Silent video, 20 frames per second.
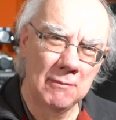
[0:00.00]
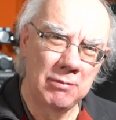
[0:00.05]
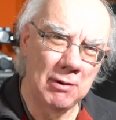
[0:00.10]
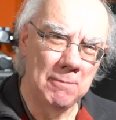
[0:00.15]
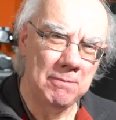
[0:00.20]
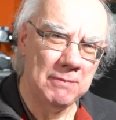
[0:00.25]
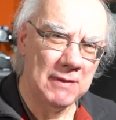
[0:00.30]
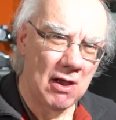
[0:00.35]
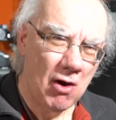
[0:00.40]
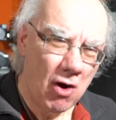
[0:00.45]
But
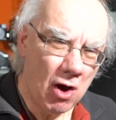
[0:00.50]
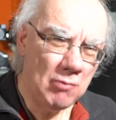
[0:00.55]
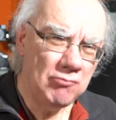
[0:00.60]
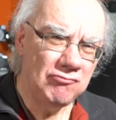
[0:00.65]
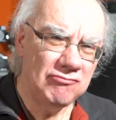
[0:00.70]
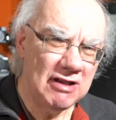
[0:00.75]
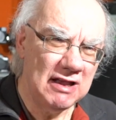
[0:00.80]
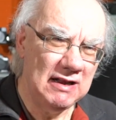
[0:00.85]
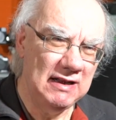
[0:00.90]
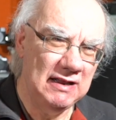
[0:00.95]
I'm
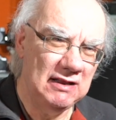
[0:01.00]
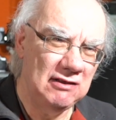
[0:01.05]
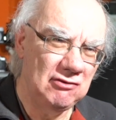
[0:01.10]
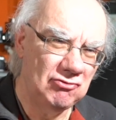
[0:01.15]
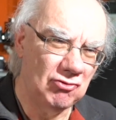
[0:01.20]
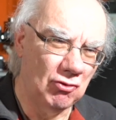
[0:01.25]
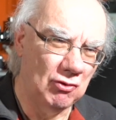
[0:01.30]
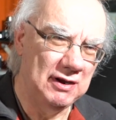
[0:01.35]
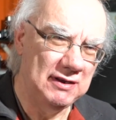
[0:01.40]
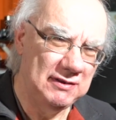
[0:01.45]
really
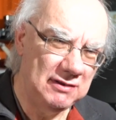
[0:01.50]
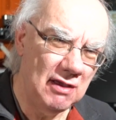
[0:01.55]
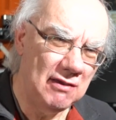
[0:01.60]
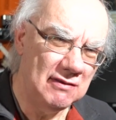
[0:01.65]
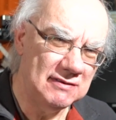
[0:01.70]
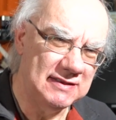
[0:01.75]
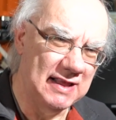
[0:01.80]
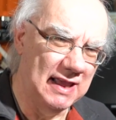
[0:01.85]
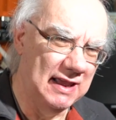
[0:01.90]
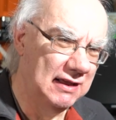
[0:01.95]
enjoying
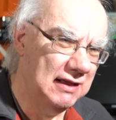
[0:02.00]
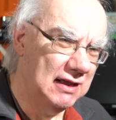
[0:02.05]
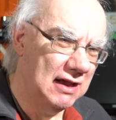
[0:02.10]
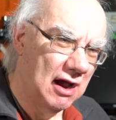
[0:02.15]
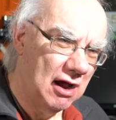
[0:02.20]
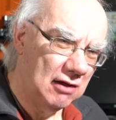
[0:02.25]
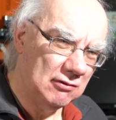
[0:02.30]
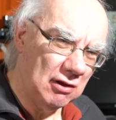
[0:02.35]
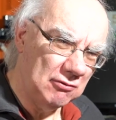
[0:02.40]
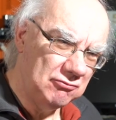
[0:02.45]
using it.
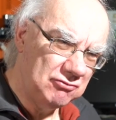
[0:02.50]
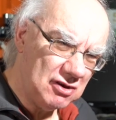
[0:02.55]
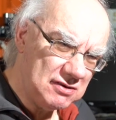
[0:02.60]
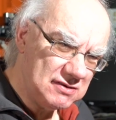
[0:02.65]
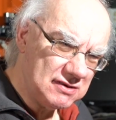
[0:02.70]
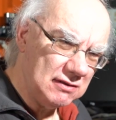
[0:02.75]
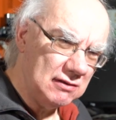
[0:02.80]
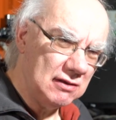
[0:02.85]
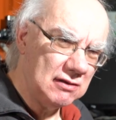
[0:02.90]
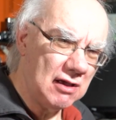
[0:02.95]
And I'm just
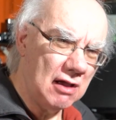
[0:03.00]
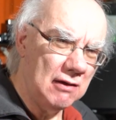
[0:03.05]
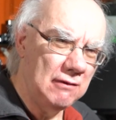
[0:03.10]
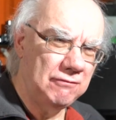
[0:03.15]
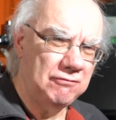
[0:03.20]
going to go